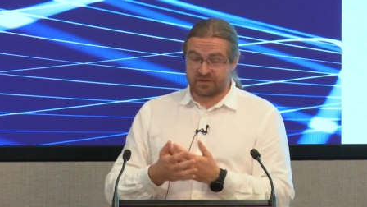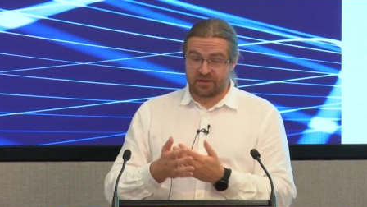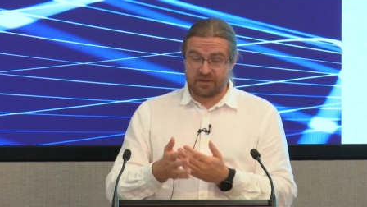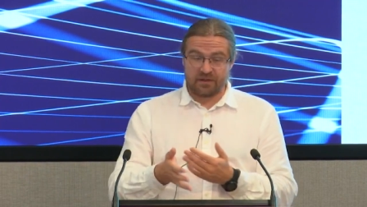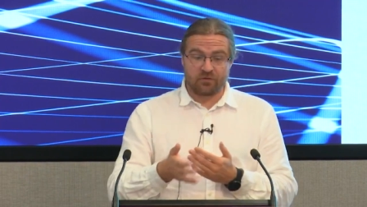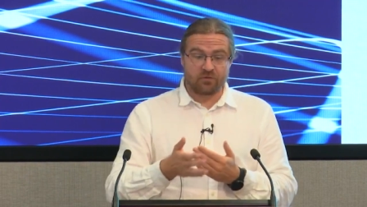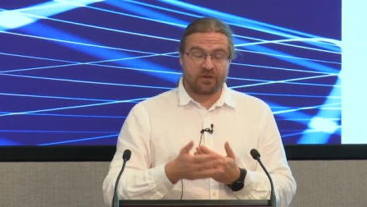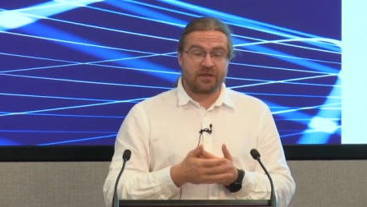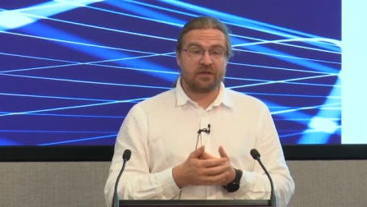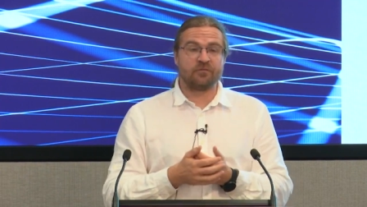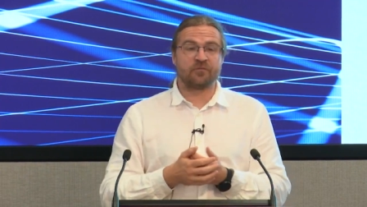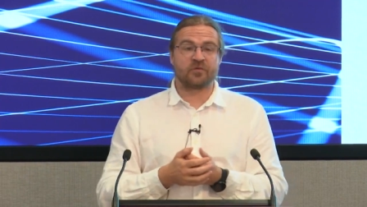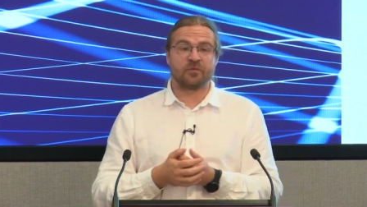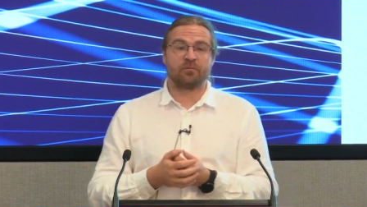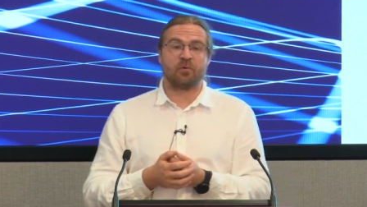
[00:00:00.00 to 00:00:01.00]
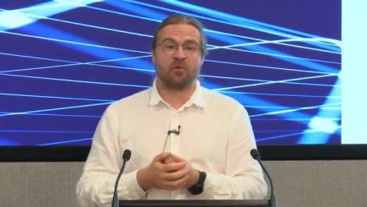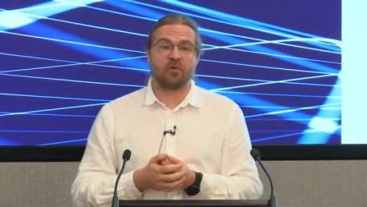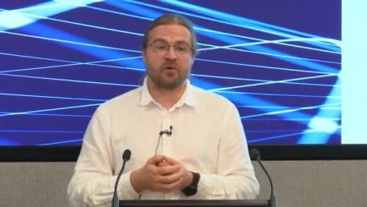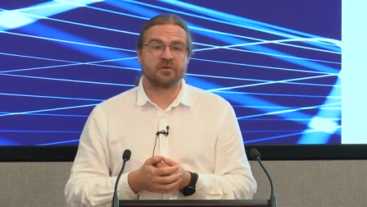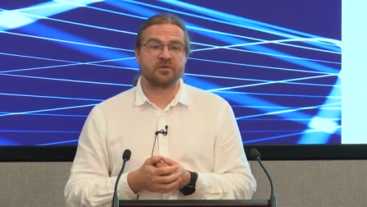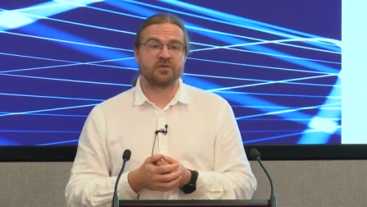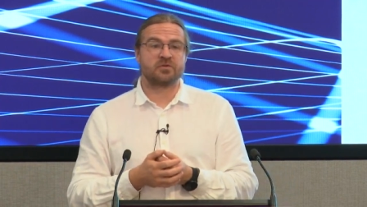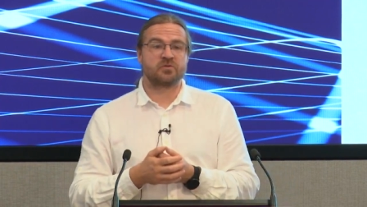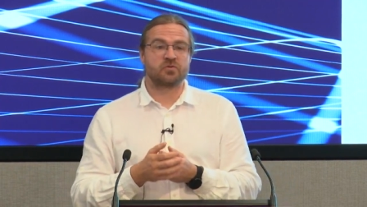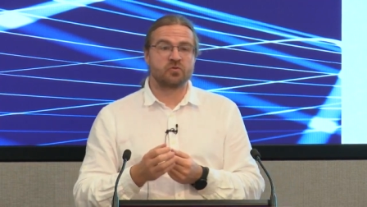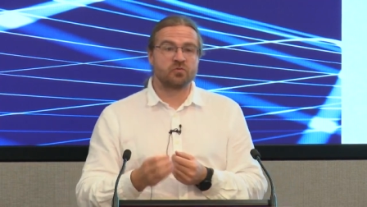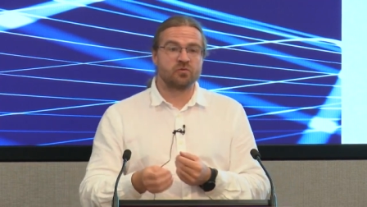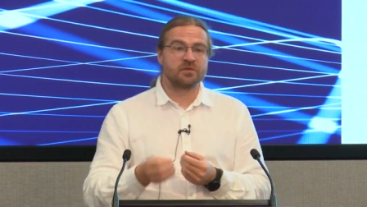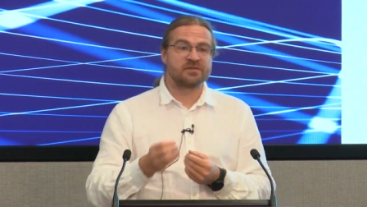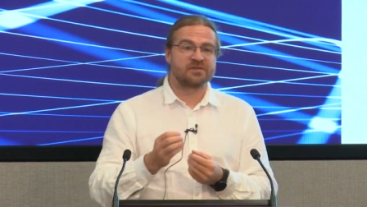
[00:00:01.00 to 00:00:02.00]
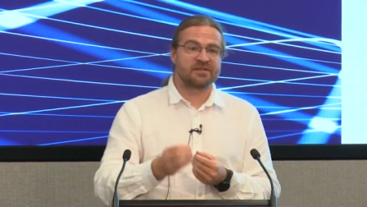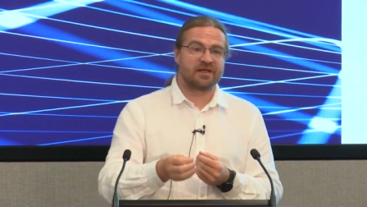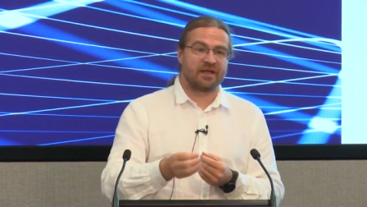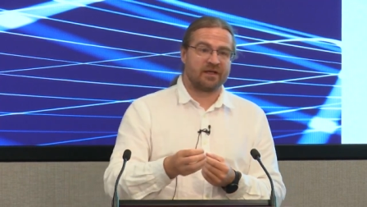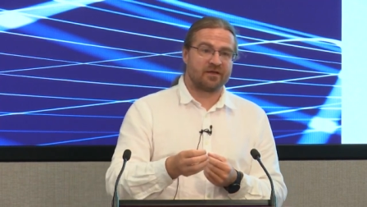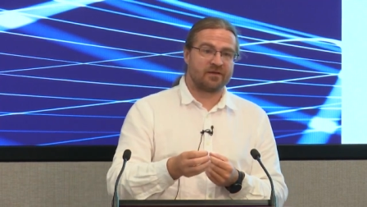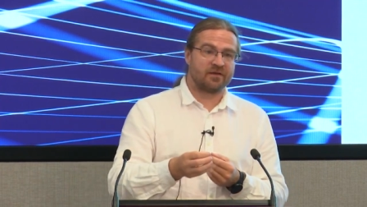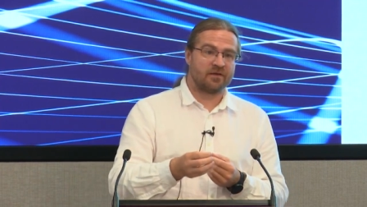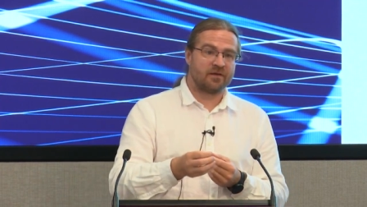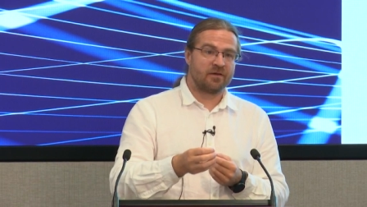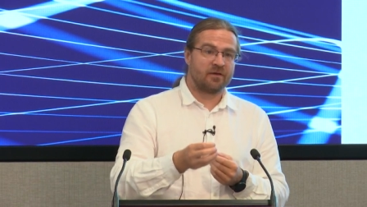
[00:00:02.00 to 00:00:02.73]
Calico even supported dual stack